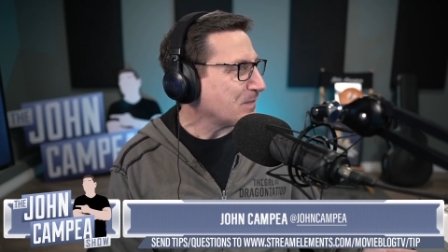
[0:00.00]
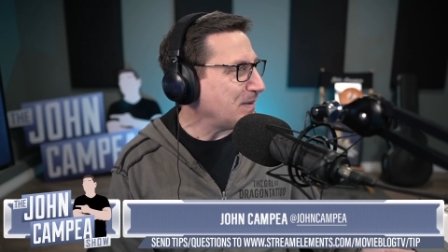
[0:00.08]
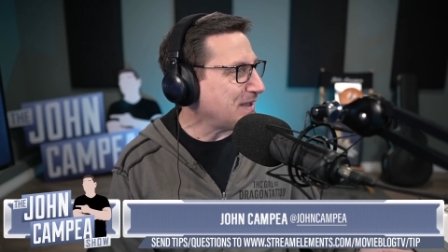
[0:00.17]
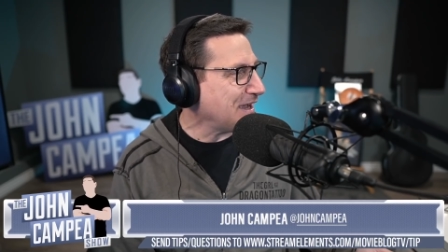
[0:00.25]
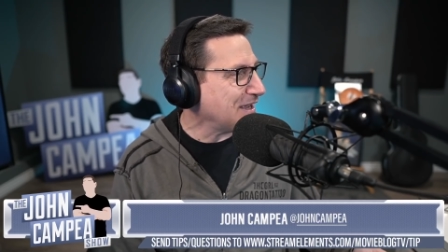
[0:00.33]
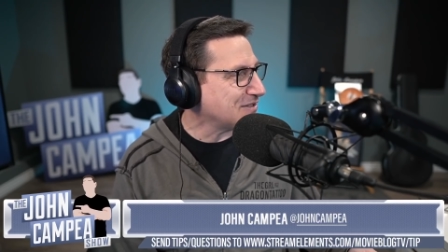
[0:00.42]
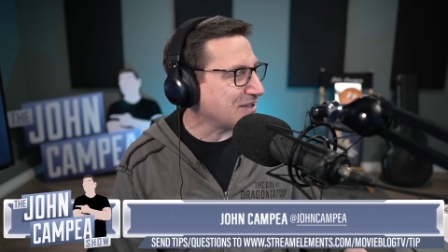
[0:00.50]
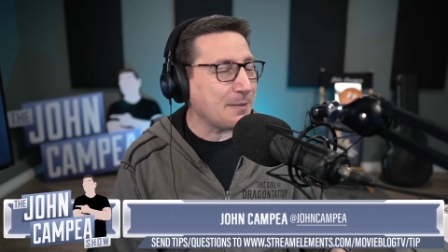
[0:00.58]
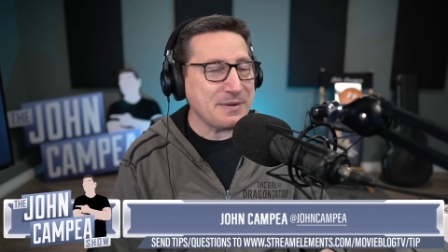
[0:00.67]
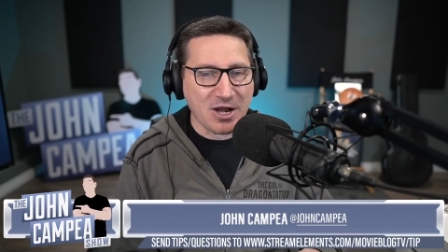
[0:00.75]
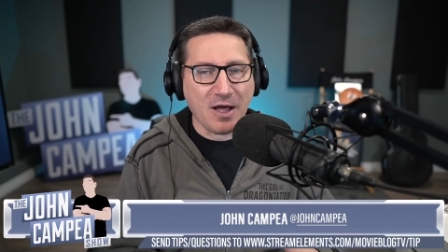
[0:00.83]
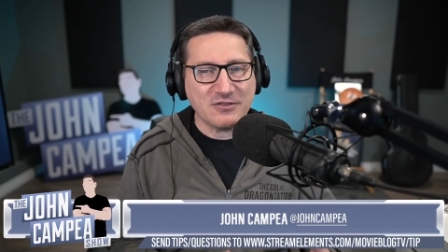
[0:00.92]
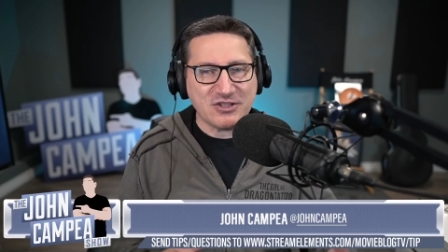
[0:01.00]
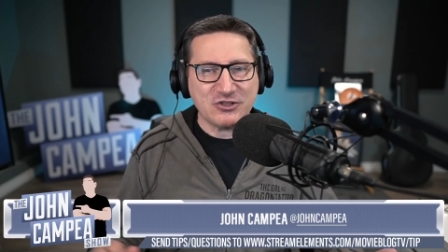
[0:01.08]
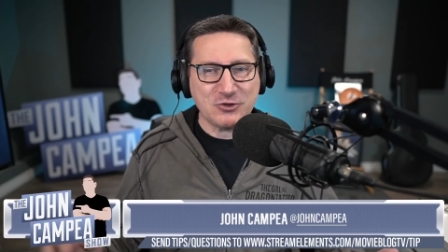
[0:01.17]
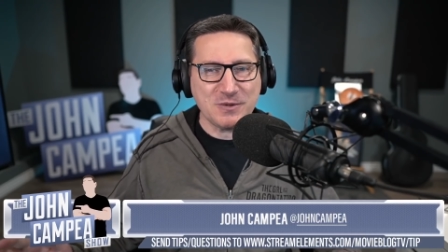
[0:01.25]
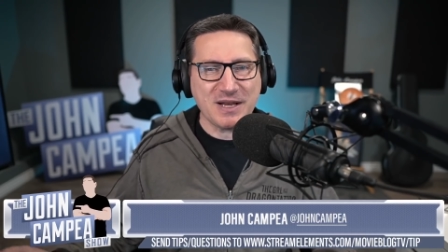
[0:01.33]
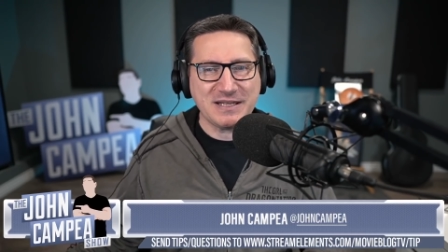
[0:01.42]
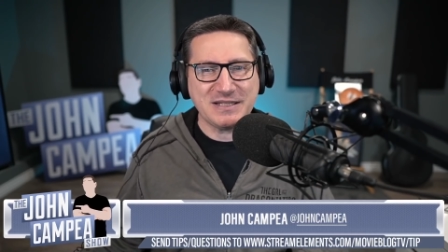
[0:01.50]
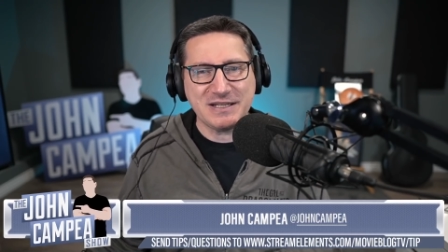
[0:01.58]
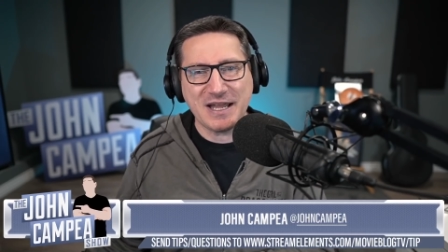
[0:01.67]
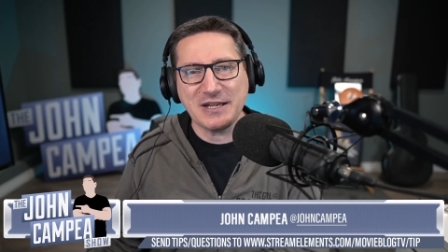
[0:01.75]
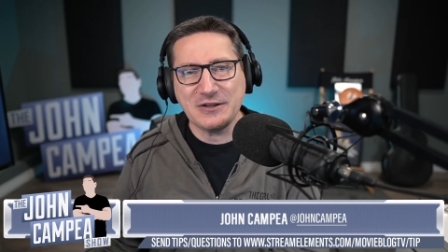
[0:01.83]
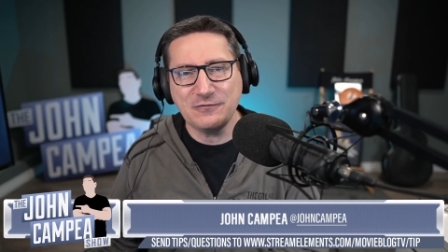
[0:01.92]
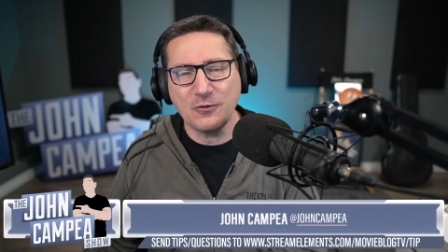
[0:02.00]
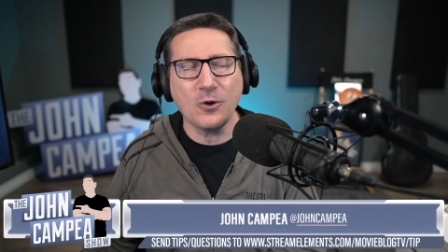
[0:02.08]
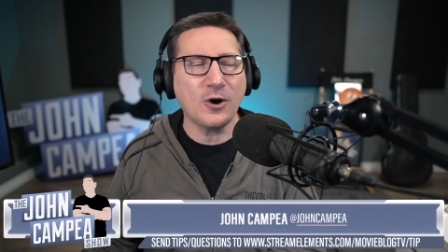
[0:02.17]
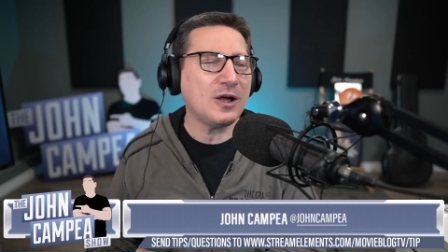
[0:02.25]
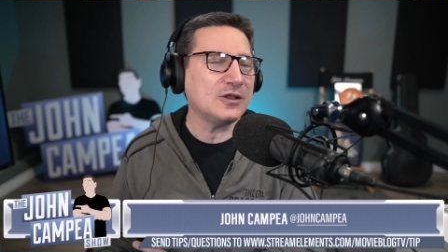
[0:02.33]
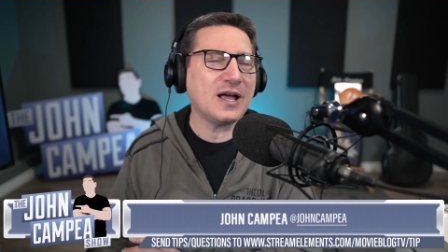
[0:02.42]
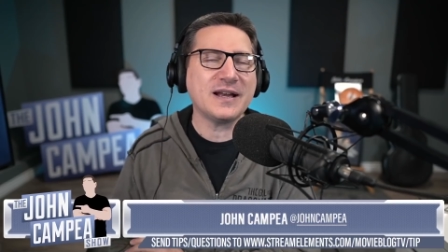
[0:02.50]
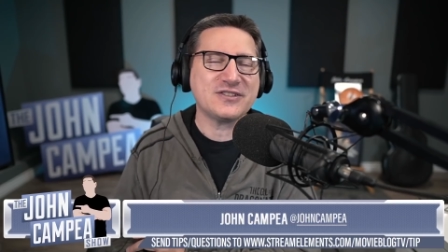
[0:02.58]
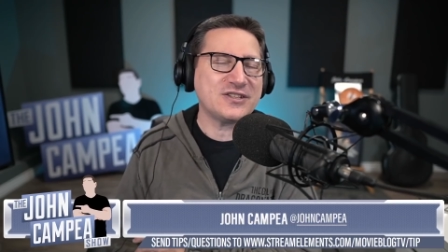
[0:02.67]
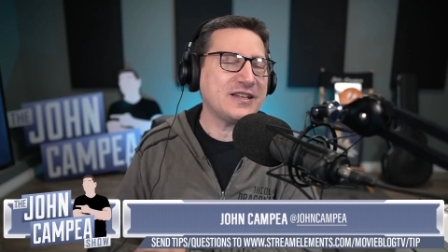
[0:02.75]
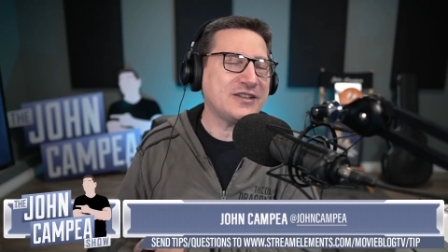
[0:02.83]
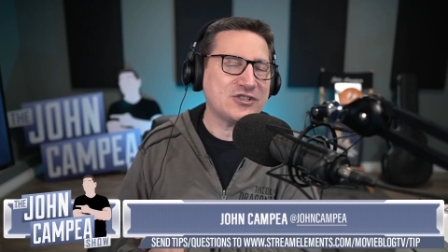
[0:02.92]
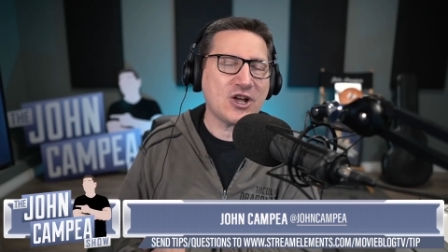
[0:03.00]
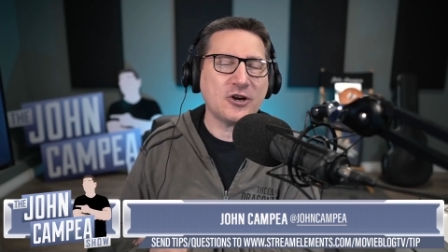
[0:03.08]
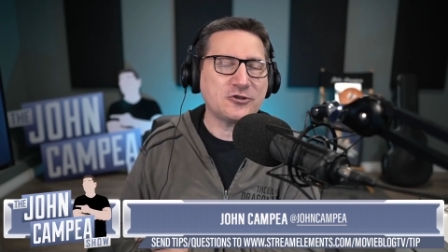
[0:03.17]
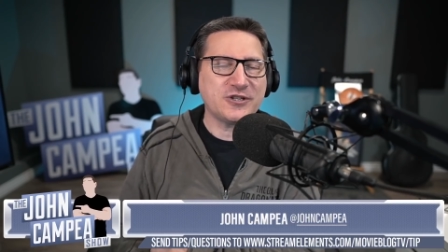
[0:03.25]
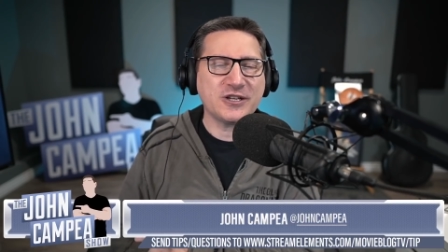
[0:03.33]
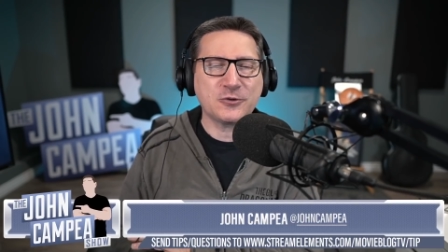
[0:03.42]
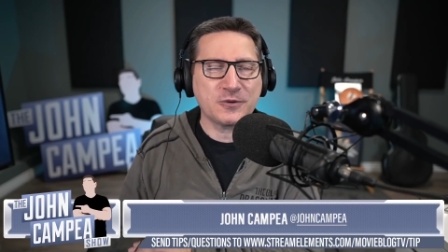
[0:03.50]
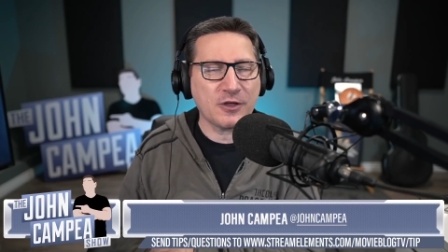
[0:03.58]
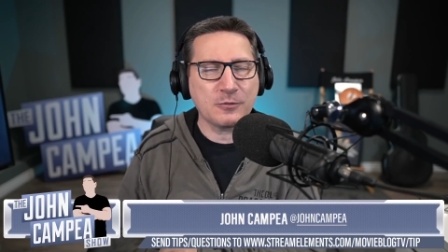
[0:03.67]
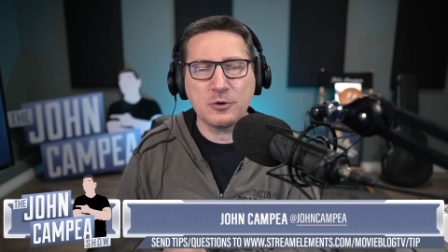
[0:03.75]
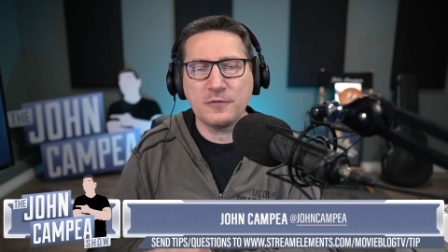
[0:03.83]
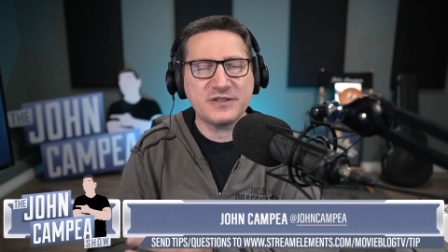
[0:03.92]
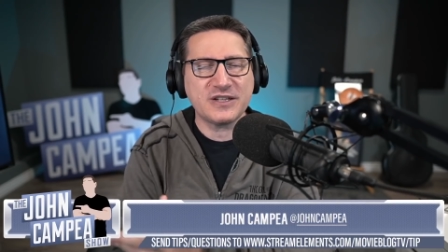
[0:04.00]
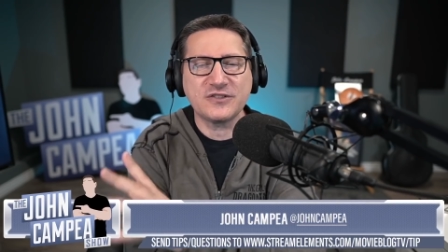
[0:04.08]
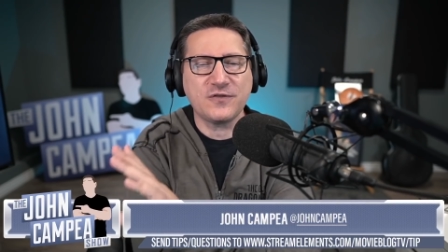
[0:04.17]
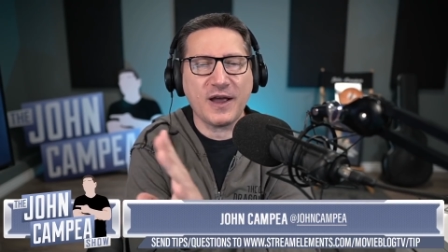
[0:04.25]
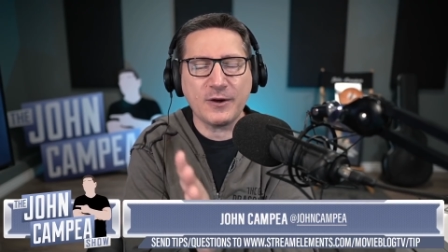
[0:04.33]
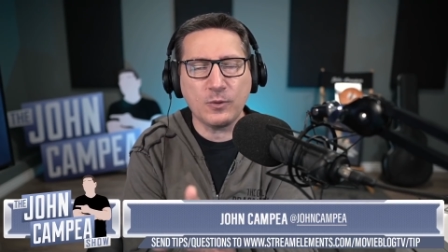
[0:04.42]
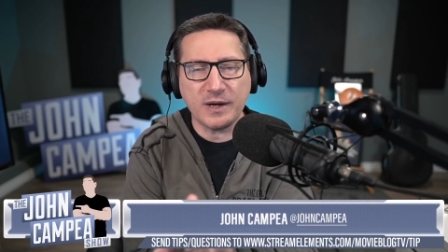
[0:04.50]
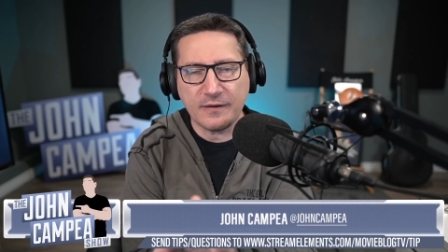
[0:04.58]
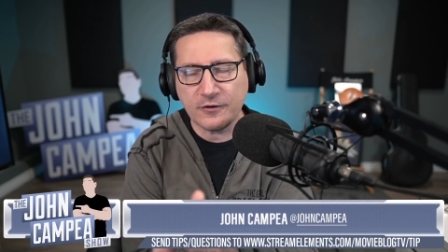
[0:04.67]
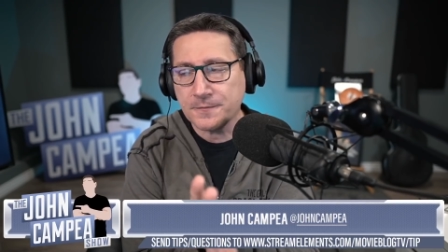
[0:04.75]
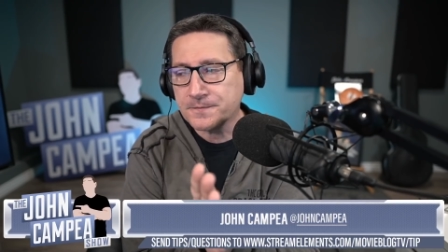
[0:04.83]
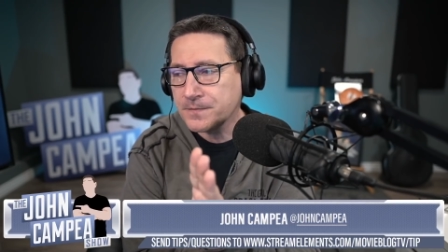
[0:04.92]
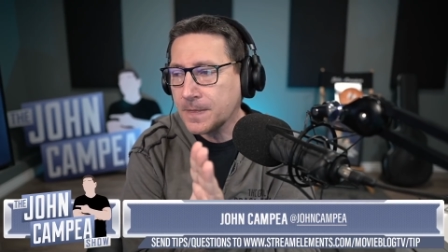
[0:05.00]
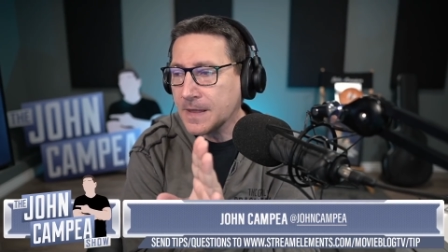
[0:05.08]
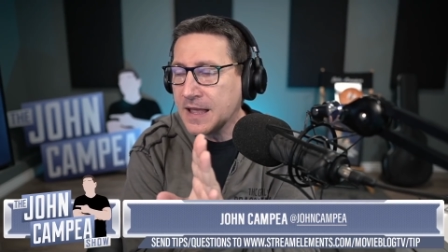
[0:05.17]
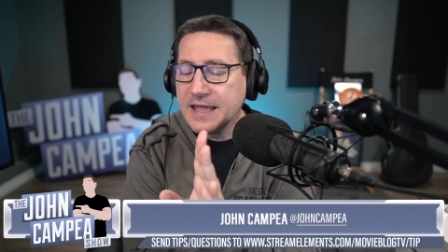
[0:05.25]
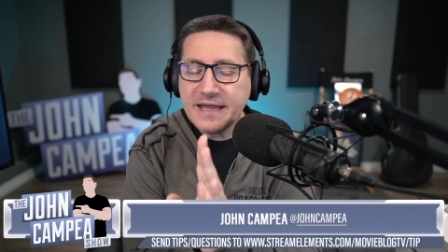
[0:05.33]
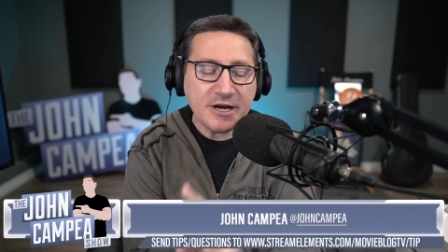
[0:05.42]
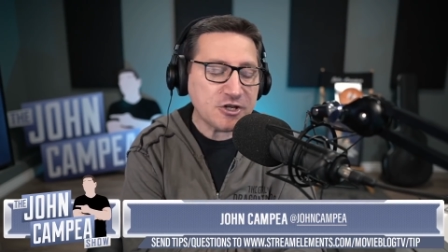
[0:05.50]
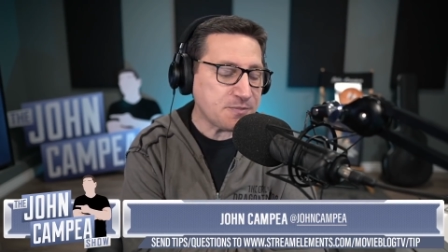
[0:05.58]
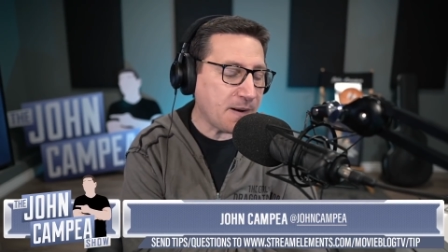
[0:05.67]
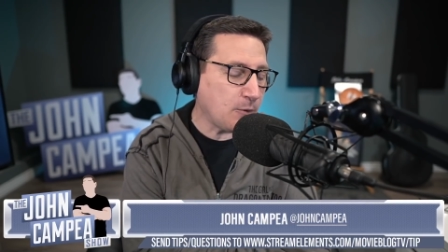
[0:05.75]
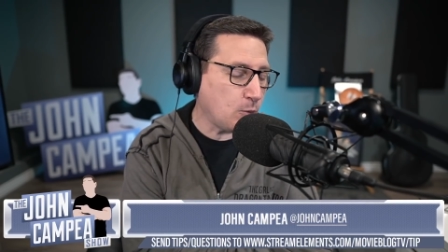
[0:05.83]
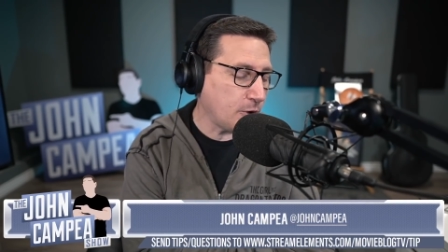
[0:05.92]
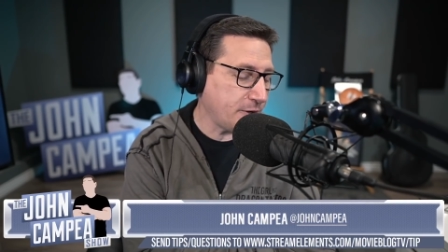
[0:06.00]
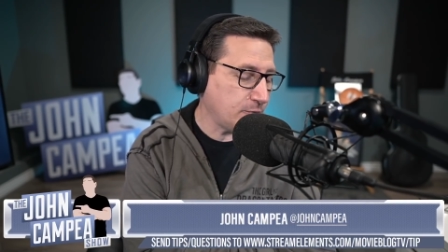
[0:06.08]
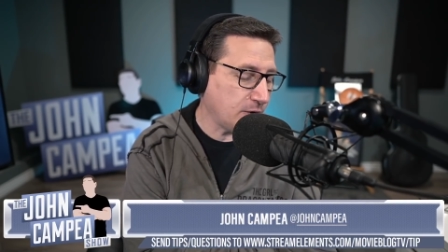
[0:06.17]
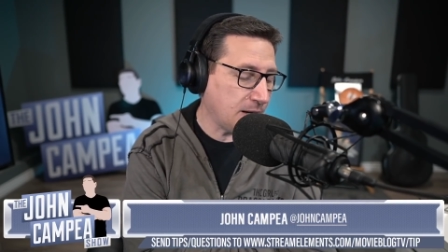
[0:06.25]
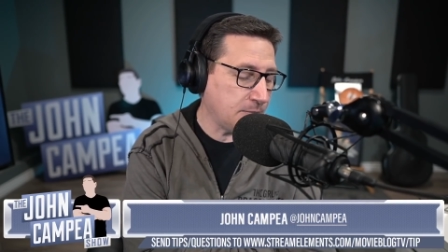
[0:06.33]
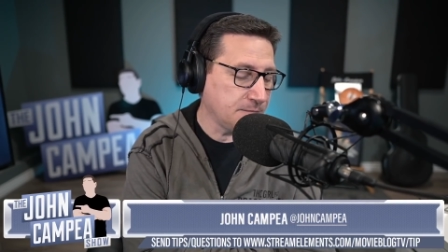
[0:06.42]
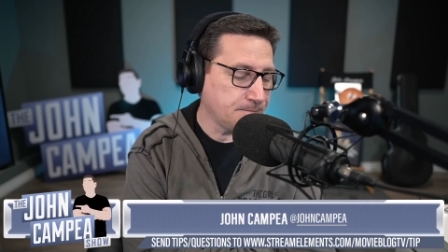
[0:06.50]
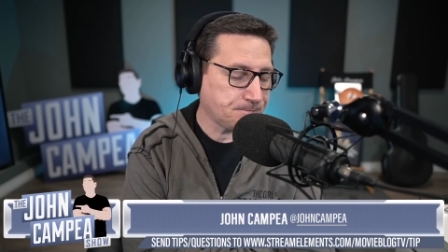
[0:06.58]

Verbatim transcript: because, I mean, obviously, doing 1994, a lot of things contradict with other movies. It's fine, whatever. Here's my worry, Rob.